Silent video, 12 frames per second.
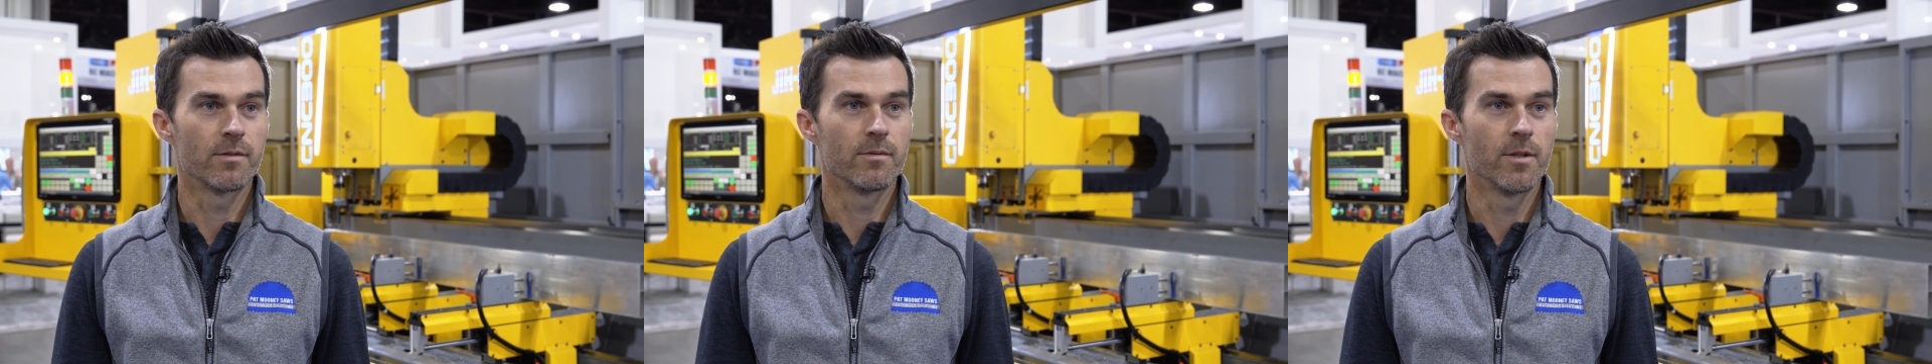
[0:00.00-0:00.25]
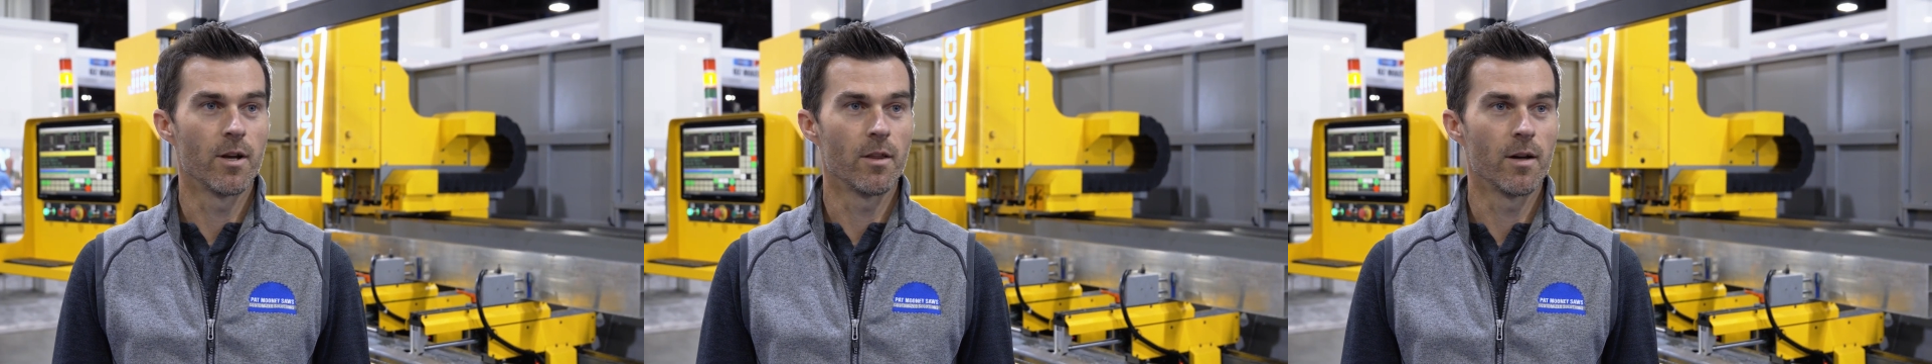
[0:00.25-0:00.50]

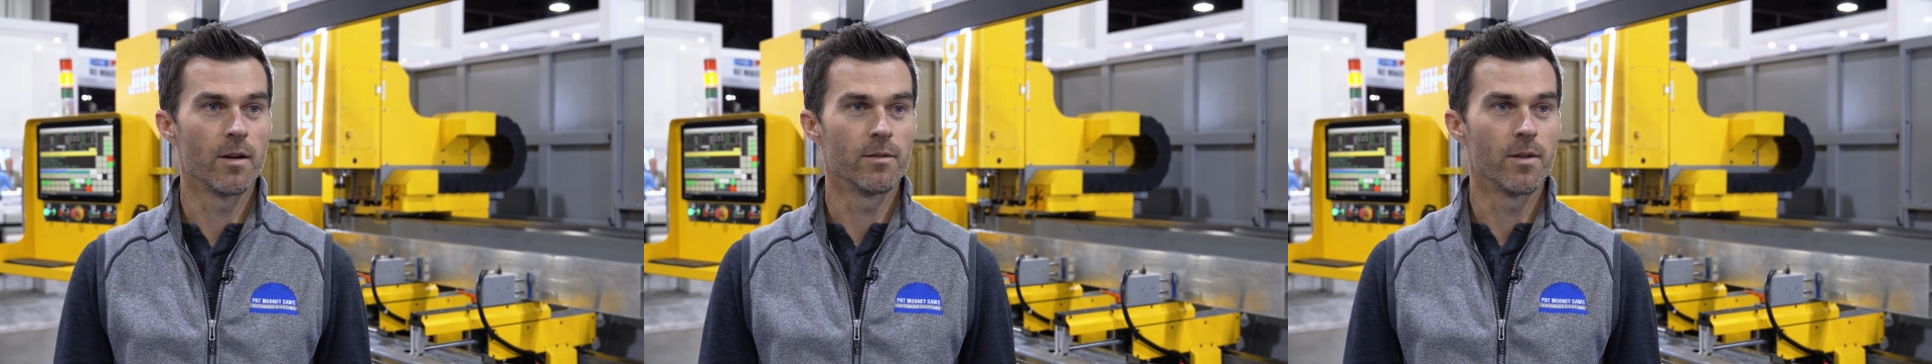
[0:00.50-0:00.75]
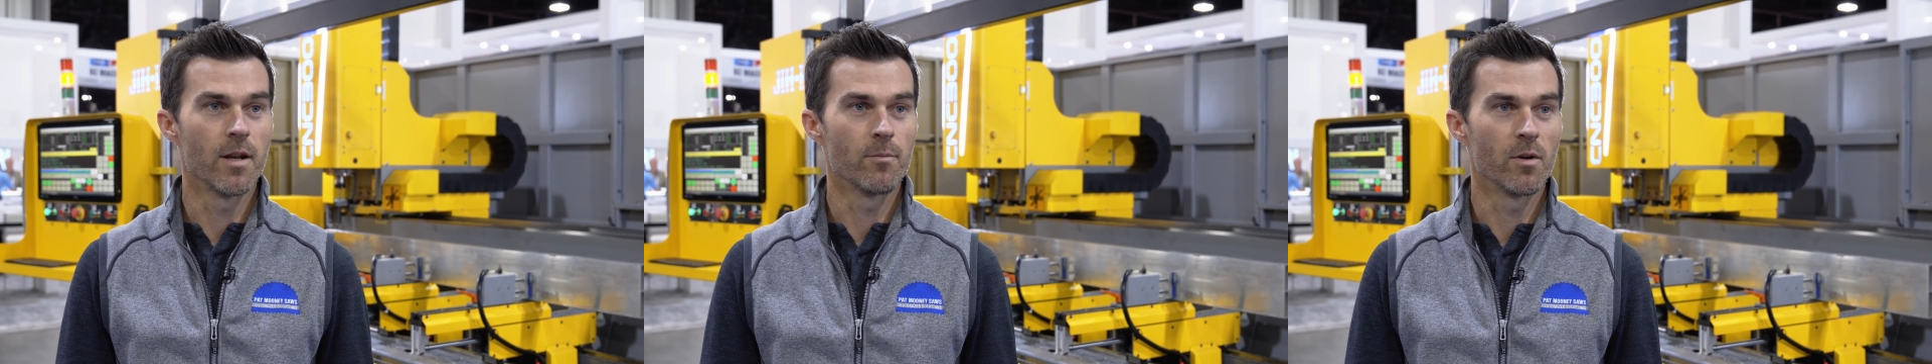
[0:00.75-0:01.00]

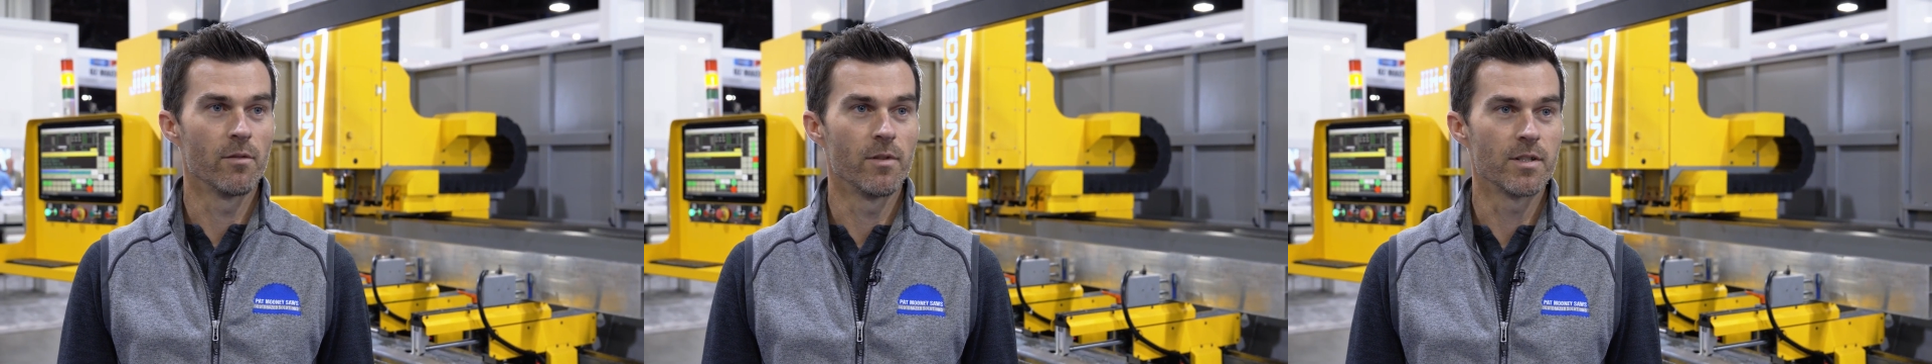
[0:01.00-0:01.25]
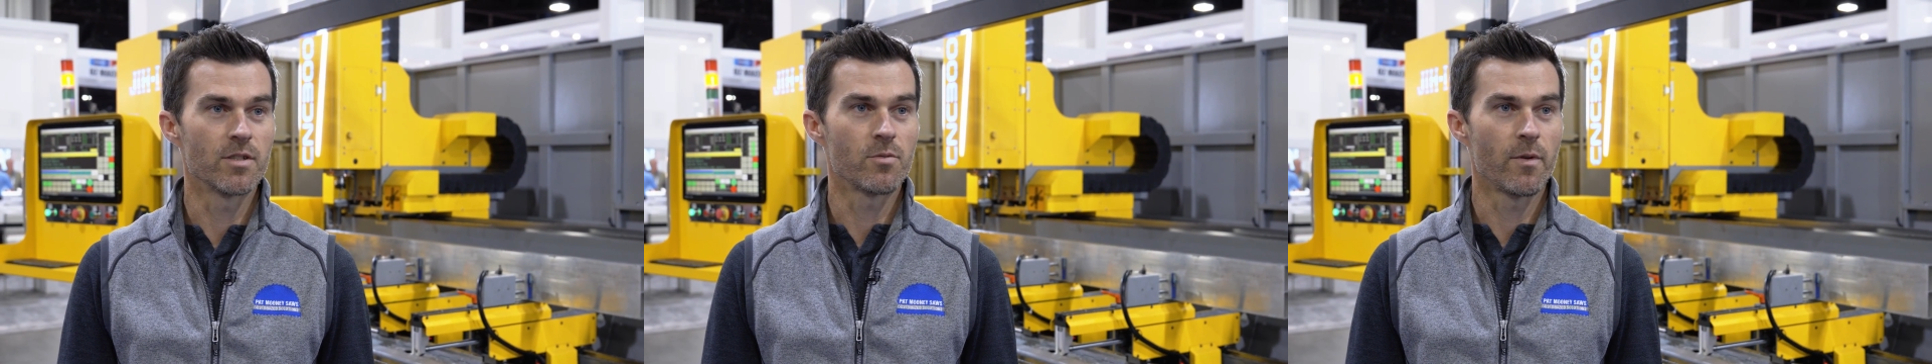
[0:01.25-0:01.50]
the number of
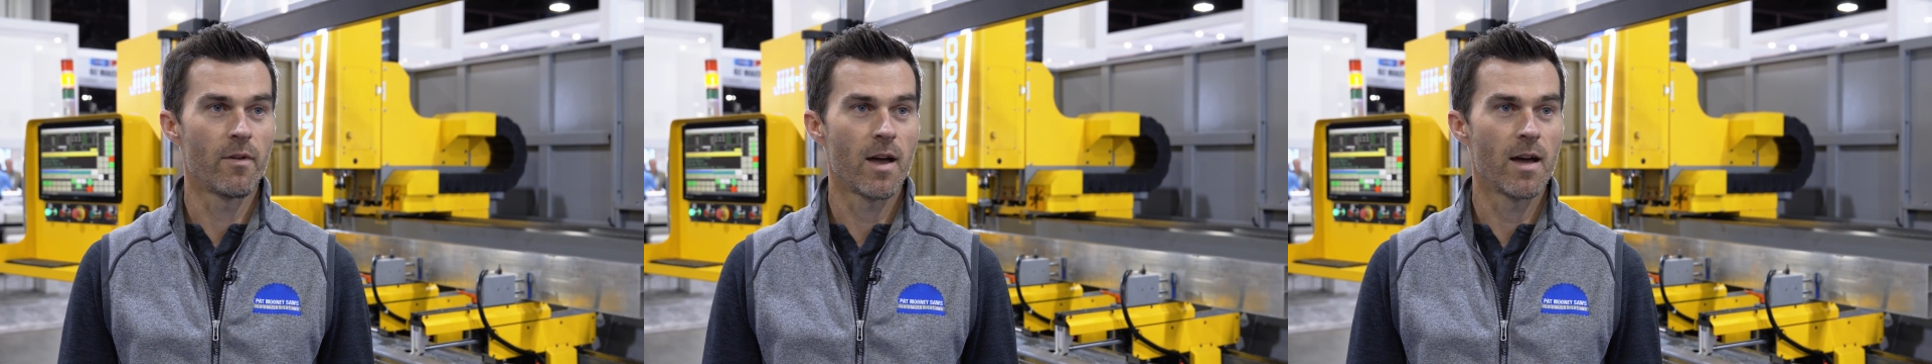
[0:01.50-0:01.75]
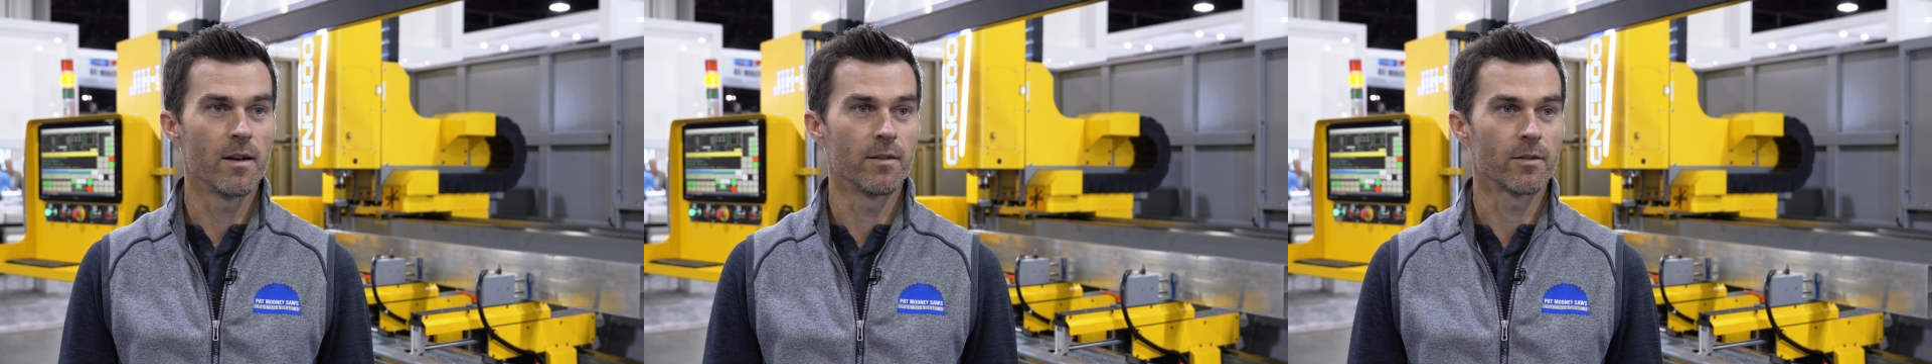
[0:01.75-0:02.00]
visits we've
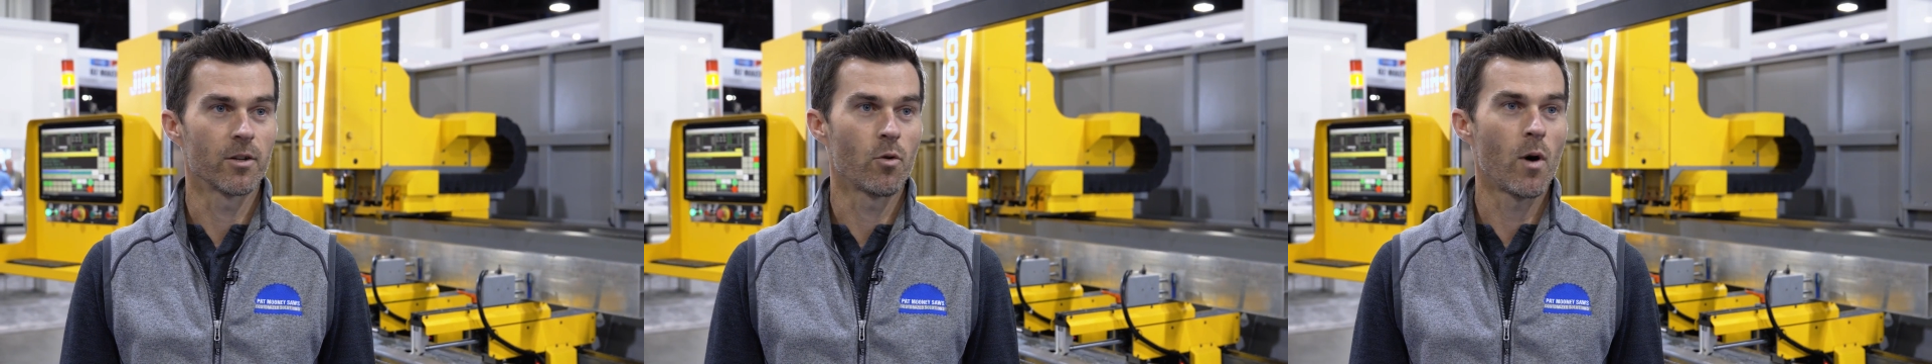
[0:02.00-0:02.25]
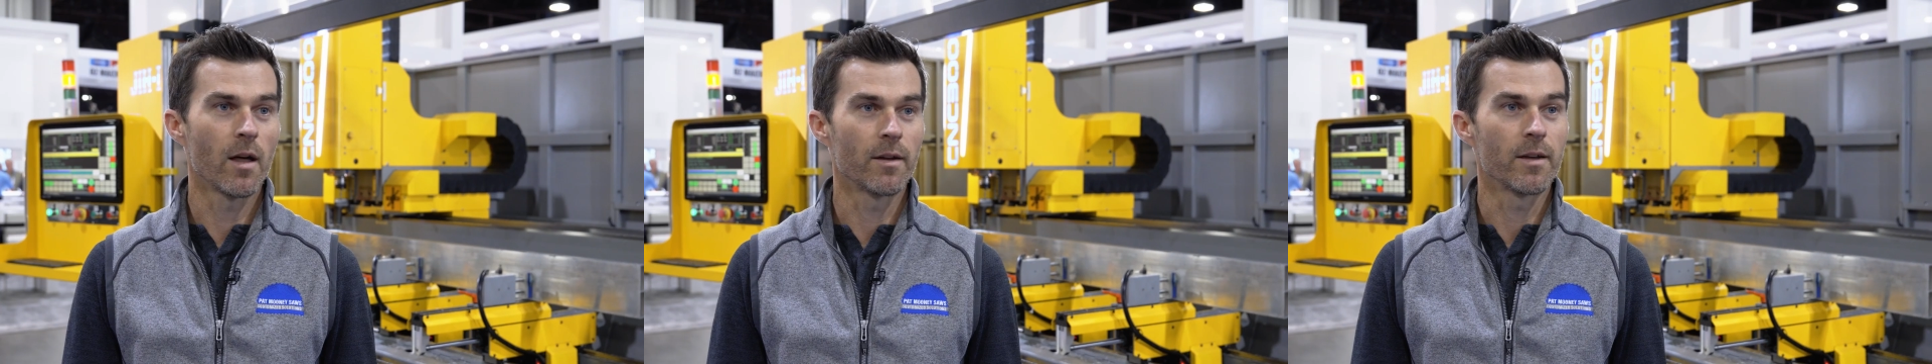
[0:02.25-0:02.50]
had and the
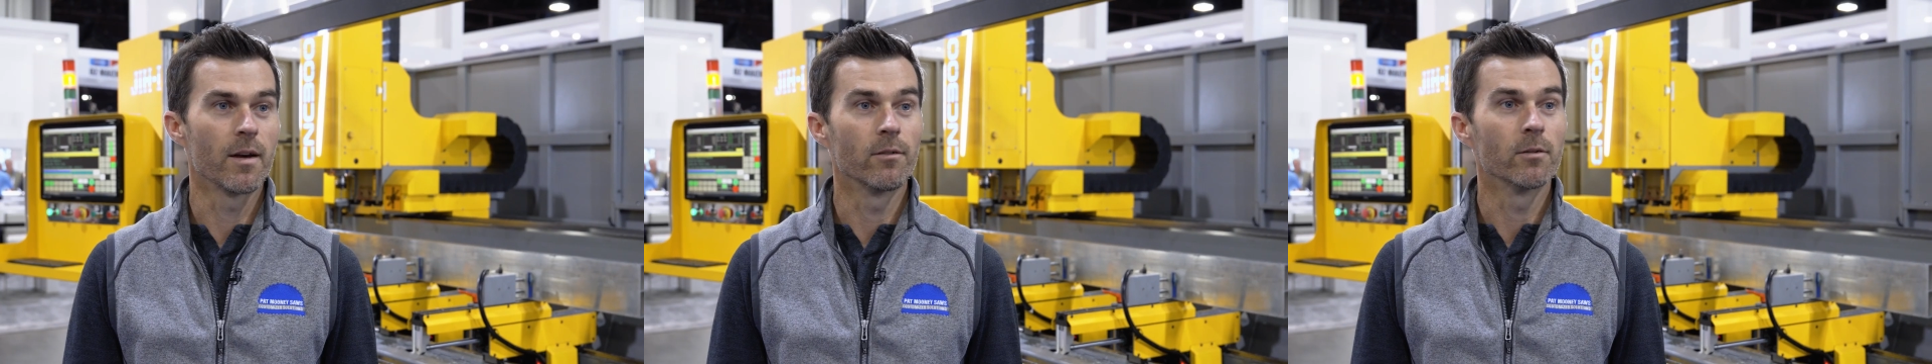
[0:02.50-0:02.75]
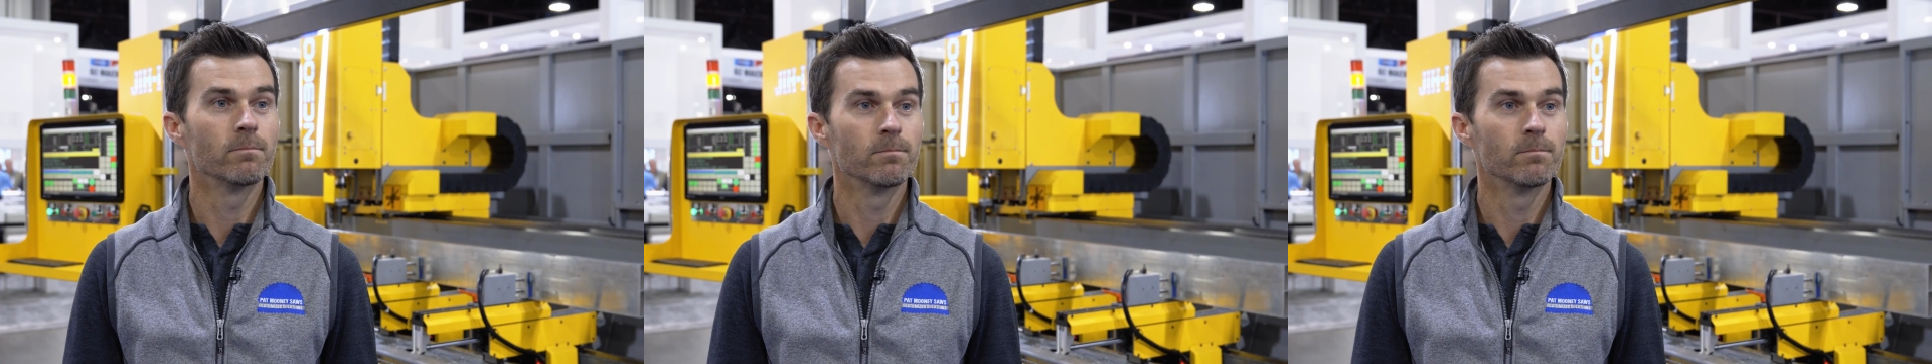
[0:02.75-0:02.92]
quality of them.